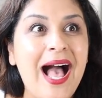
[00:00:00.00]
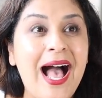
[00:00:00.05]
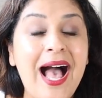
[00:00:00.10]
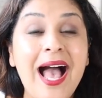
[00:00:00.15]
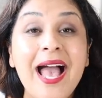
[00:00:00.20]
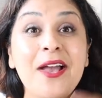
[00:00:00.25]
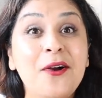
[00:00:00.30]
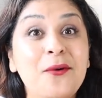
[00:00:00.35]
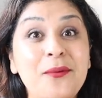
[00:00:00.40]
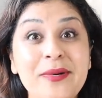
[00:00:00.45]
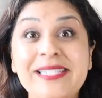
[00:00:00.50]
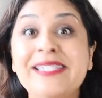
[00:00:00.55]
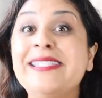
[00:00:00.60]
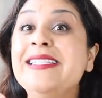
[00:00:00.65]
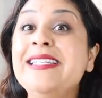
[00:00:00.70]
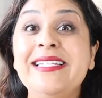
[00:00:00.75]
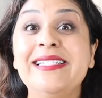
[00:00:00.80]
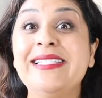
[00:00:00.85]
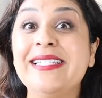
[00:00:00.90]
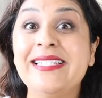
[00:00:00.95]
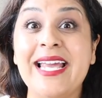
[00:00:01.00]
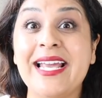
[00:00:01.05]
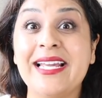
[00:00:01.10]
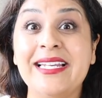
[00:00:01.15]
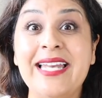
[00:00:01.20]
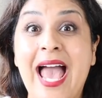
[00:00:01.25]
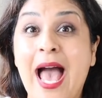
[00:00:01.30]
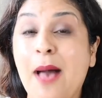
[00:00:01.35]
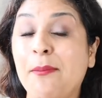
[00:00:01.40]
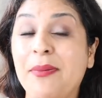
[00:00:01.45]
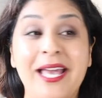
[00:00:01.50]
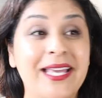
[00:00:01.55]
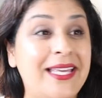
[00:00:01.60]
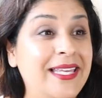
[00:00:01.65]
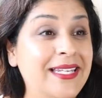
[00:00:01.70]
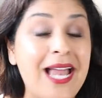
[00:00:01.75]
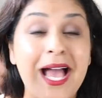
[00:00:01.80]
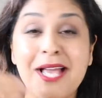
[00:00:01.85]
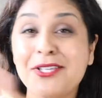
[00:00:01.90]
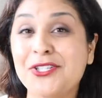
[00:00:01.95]
I always need to take a nap. I
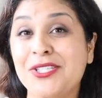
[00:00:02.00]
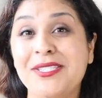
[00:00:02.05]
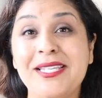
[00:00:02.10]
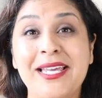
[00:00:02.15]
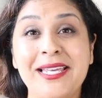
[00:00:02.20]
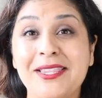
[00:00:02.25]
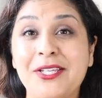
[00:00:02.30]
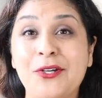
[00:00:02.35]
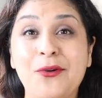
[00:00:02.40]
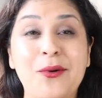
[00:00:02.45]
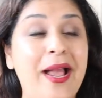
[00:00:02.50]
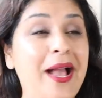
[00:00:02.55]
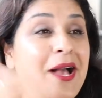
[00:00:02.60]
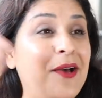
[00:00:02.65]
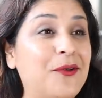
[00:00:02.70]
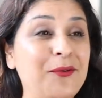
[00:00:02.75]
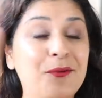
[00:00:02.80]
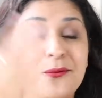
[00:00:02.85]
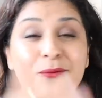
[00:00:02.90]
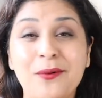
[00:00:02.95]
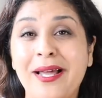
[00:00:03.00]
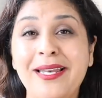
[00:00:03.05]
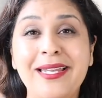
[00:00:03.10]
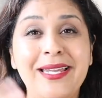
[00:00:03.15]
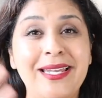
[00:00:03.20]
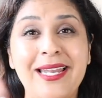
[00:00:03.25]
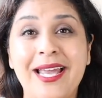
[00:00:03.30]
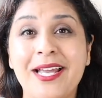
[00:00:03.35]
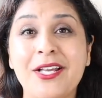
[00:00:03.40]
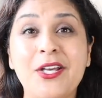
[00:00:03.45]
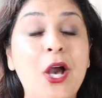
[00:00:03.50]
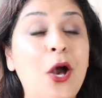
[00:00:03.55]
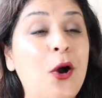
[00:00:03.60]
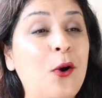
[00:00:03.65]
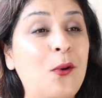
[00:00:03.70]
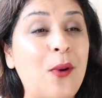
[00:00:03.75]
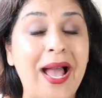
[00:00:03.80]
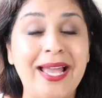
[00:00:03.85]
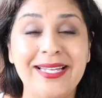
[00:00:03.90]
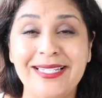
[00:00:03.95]
cannot just hit the ground running and
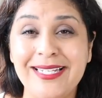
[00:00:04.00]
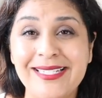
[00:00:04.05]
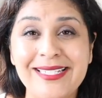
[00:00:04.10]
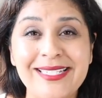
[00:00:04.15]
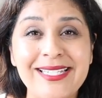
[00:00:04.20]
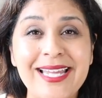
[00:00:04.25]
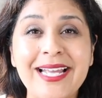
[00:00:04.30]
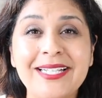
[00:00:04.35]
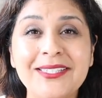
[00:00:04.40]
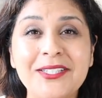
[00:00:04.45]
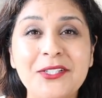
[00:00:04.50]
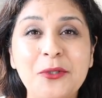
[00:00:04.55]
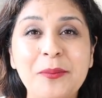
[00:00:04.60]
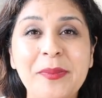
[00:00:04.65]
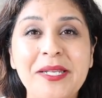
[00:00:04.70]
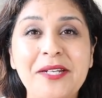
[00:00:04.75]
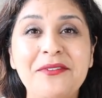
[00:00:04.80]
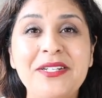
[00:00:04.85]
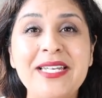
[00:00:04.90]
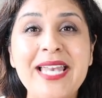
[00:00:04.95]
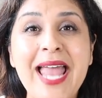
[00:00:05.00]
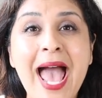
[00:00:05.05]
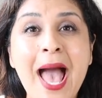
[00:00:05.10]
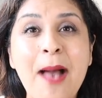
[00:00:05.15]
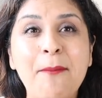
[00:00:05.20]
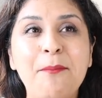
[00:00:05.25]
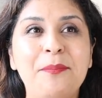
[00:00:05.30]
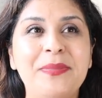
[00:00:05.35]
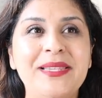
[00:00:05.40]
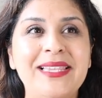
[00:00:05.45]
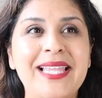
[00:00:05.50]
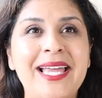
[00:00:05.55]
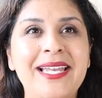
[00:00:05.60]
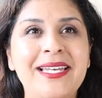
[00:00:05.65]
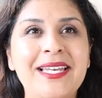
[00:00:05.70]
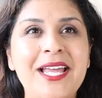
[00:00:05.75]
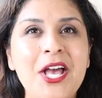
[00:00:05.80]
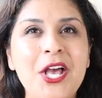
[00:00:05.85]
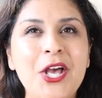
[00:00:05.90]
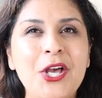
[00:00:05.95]
go. I need to take a little bit of a nap, but
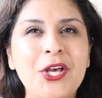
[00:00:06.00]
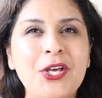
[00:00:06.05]
then